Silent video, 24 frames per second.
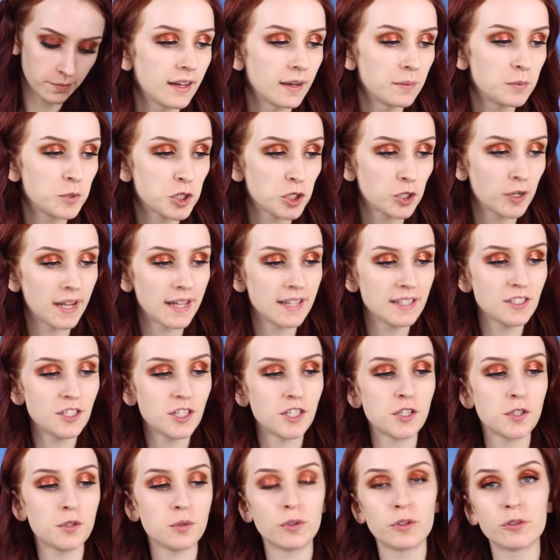I'm trying
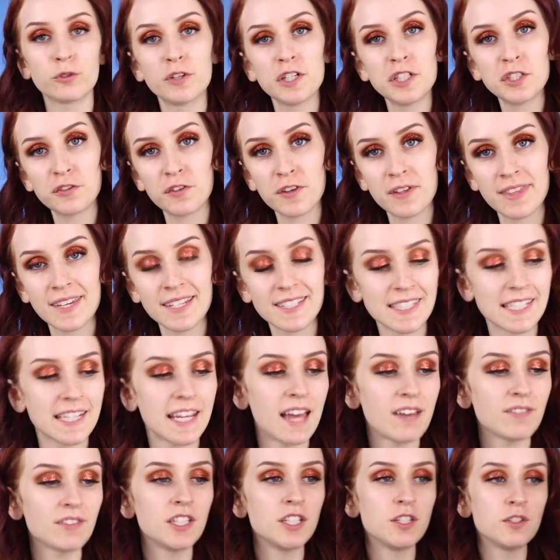to reach for things that I
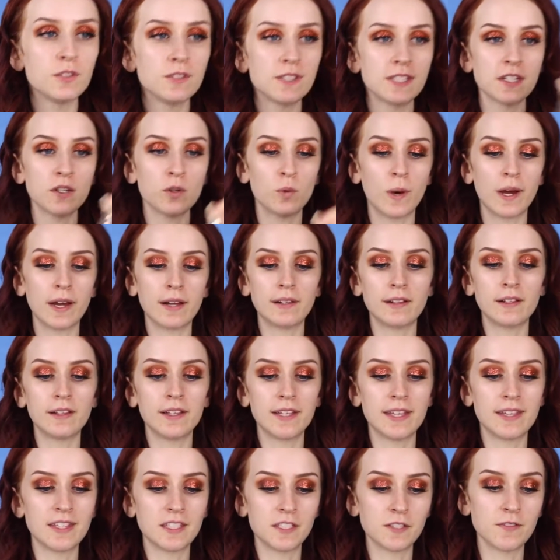haven't used in a while
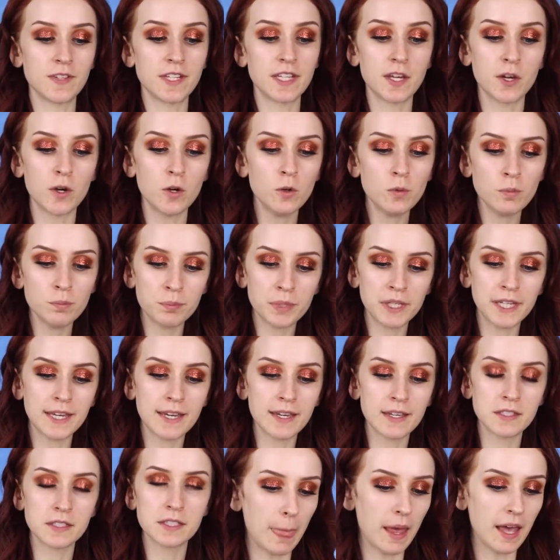in this video
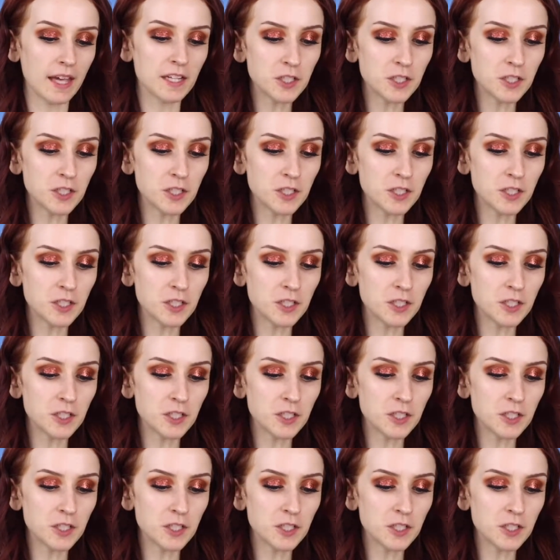because